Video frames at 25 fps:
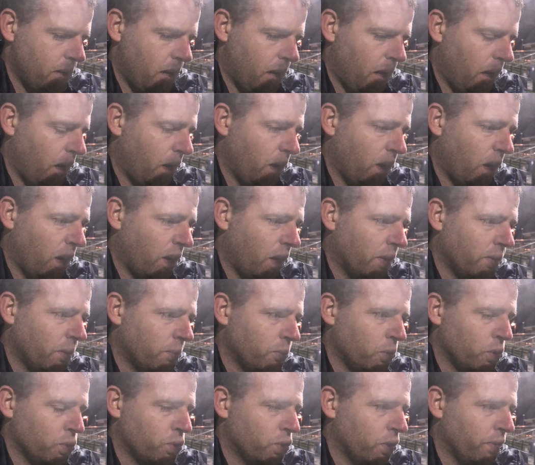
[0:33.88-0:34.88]

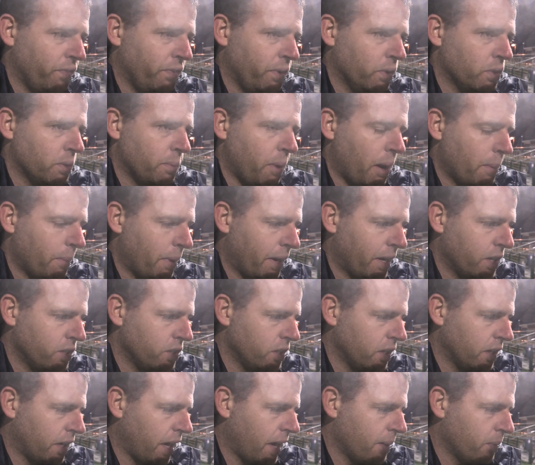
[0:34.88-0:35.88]
I'm not sure if it was about
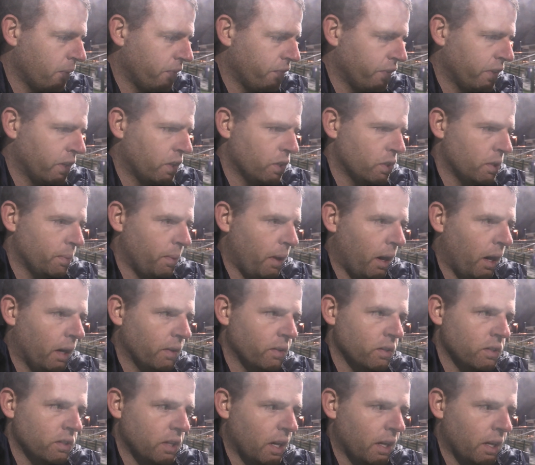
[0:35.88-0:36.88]
managing the game. I think it's about
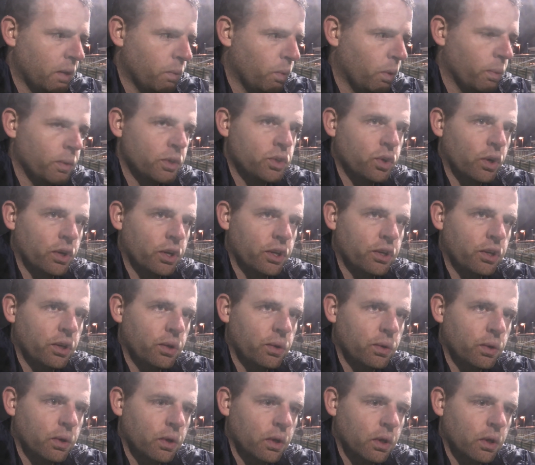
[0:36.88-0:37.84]
understanding what we're trying to do.